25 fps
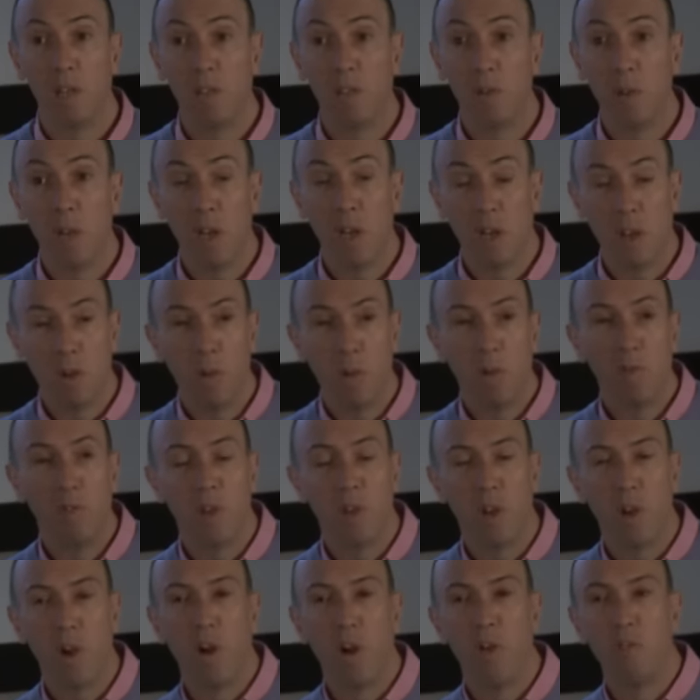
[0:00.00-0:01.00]
doing an
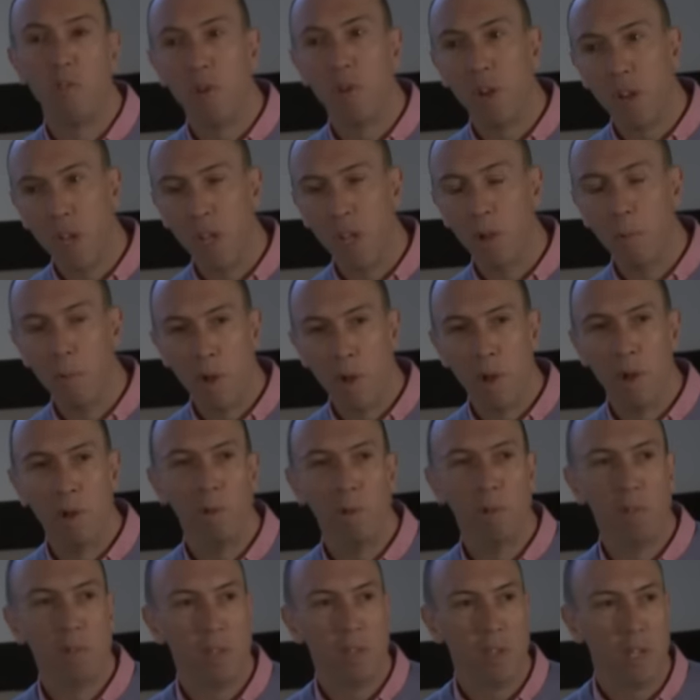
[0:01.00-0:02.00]
equivalent of ringing a
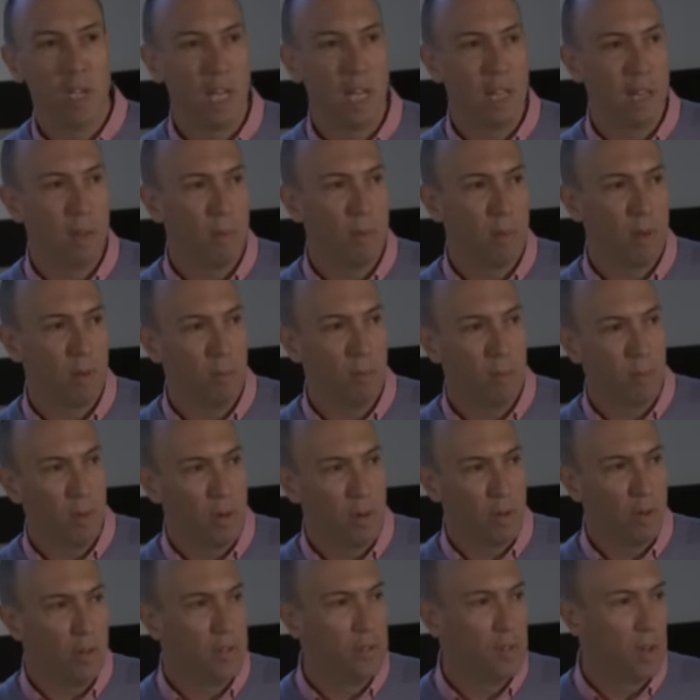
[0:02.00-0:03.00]
bell to get them to
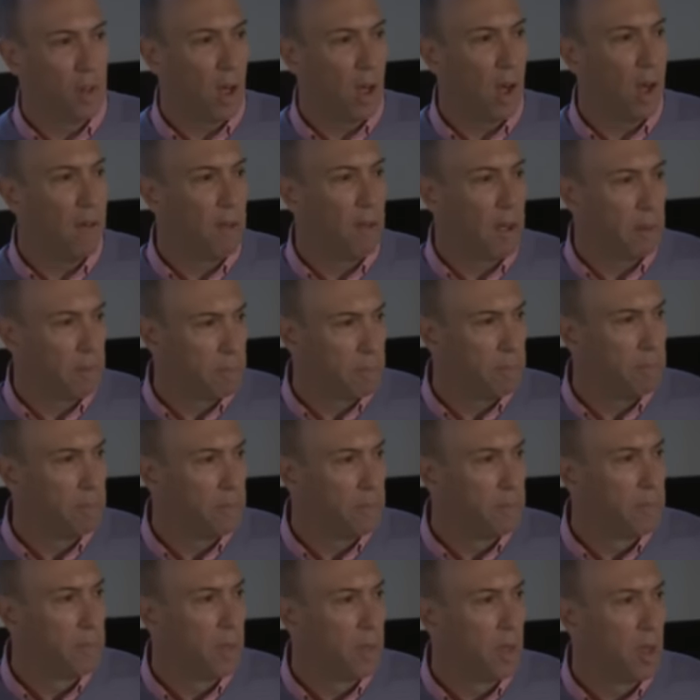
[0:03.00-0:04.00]
produce saliva.
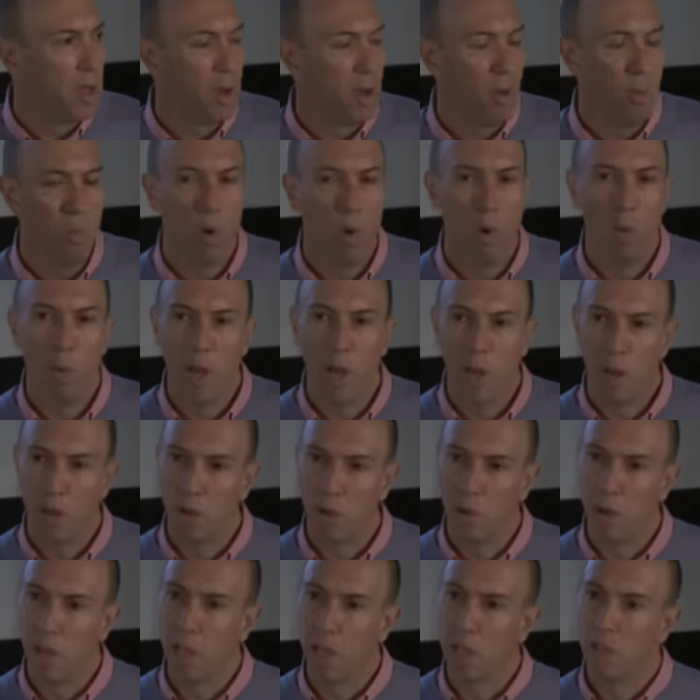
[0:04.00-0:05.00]
What we're
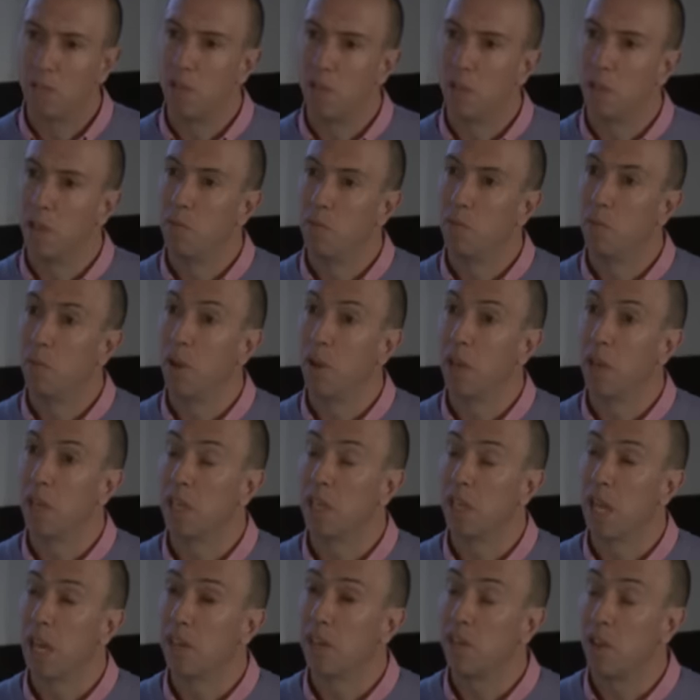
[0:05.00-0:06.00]
doing is delivering a
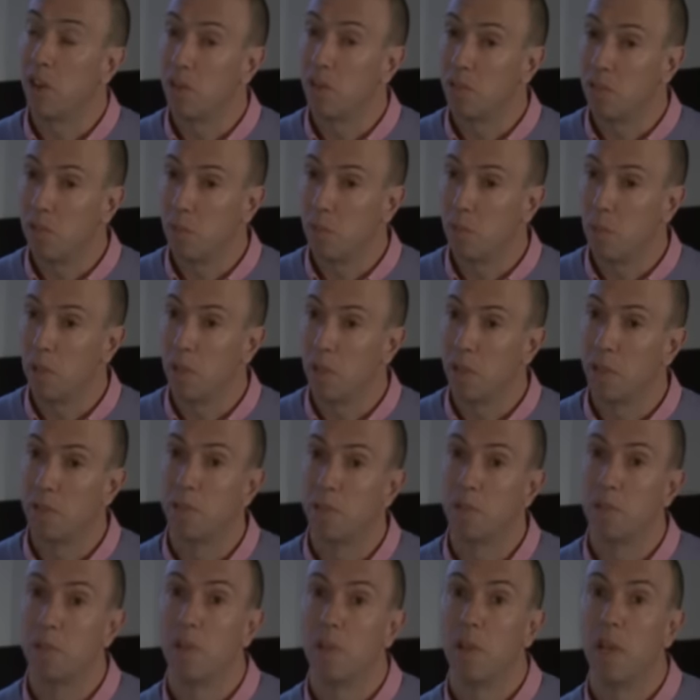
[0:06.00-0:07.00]
tactile stimulus
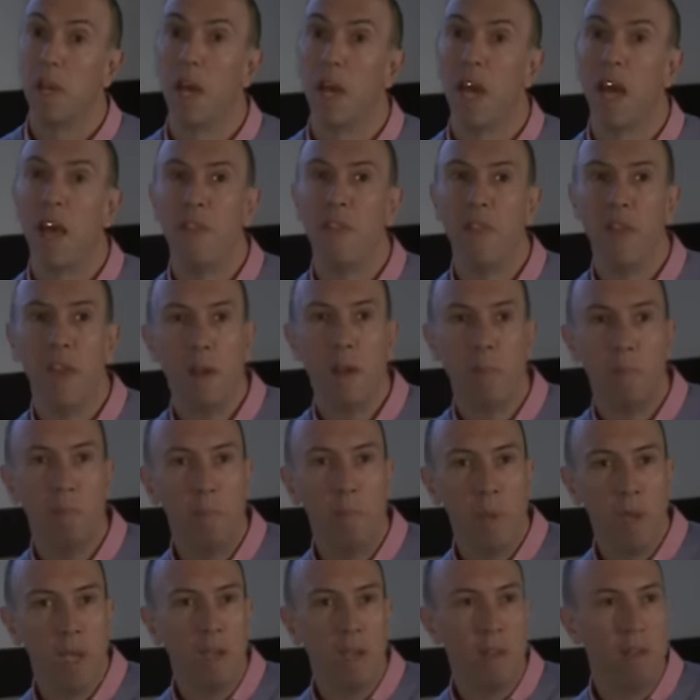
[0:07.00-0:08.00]
and then a
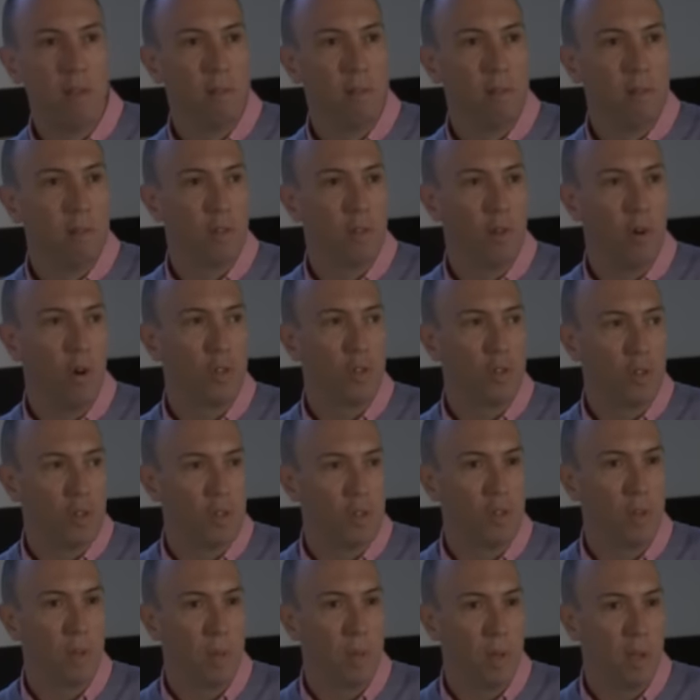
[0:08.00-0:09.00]
big noxious
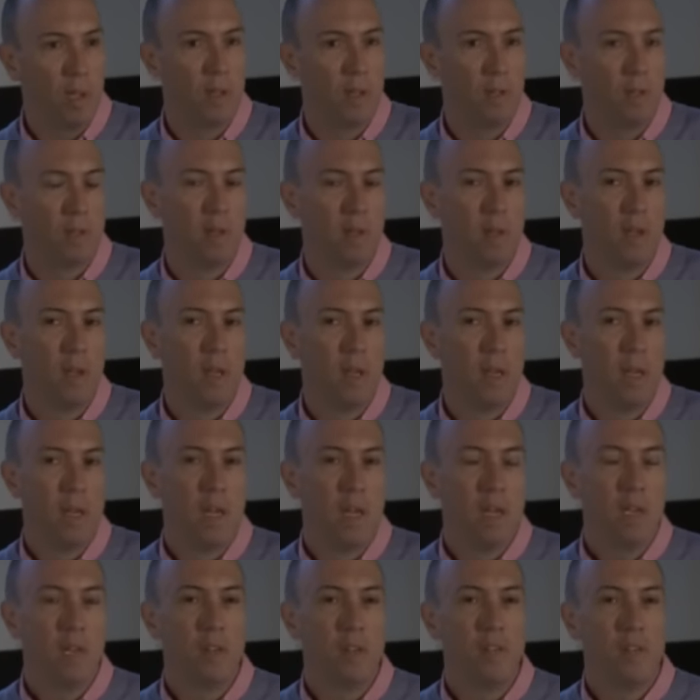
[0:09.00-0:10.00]
stimulus
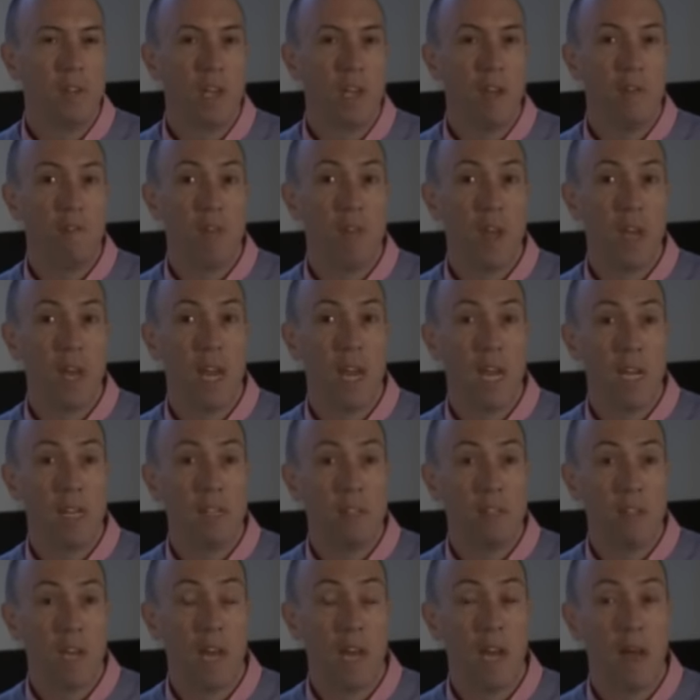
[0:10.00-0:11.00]
to see if that
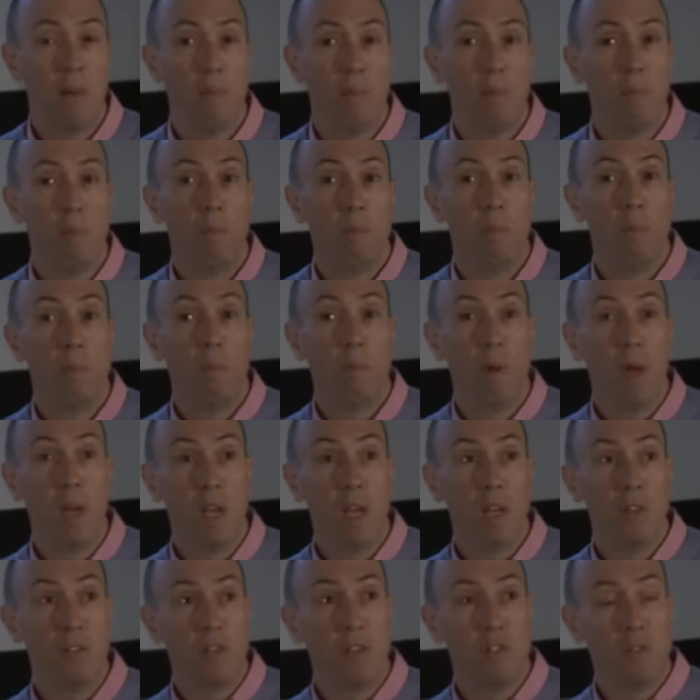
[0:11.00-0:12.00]
ends up
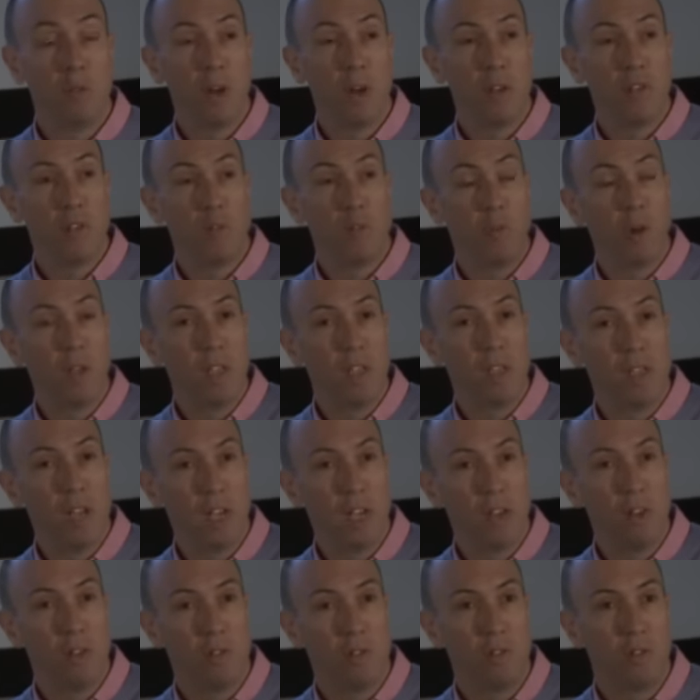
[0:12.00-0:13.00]
in a situation where the
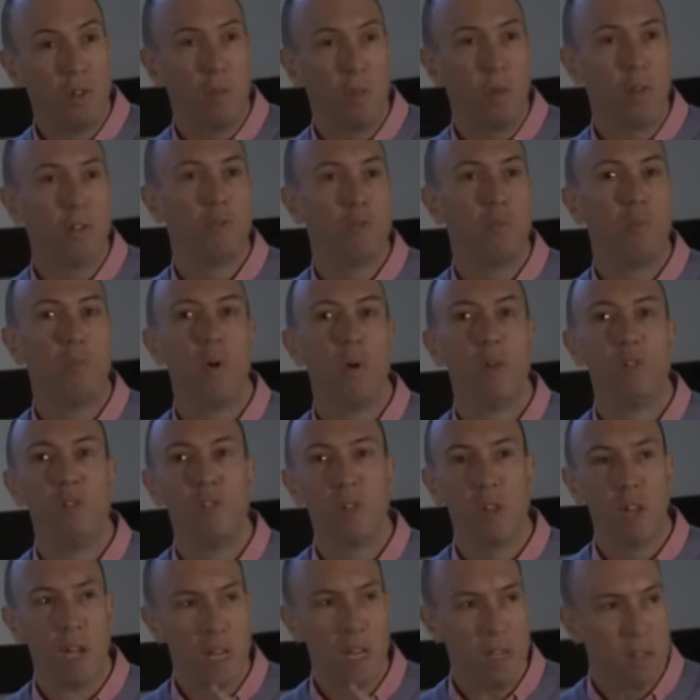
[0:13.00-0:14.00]
tactile stimulus
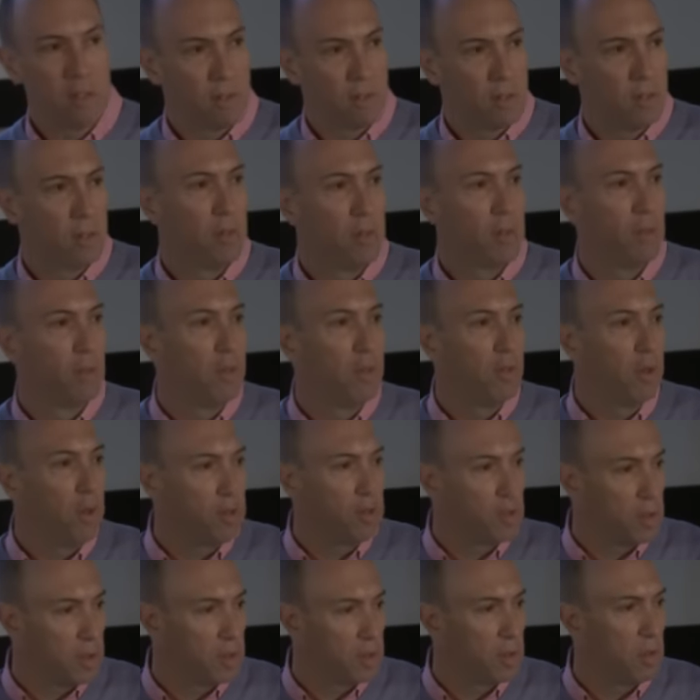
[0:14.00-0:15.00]
modulates
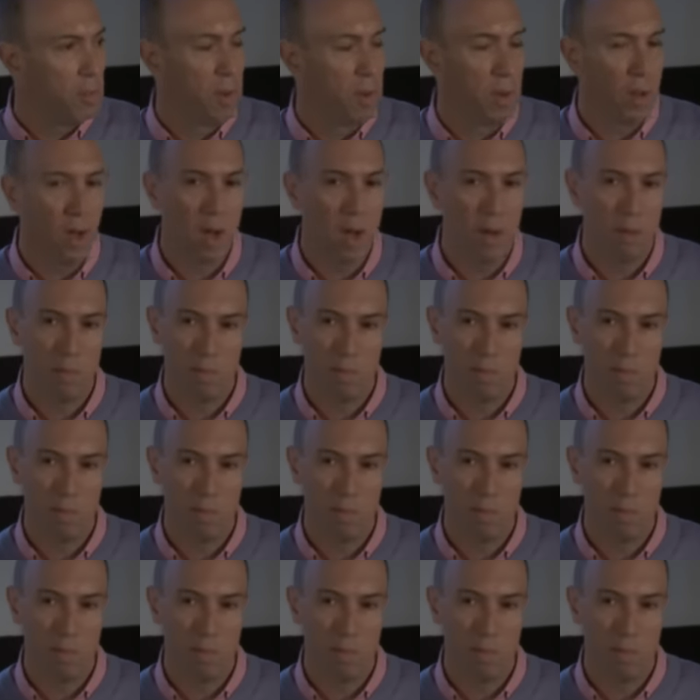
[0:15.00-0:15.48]
future stimuli.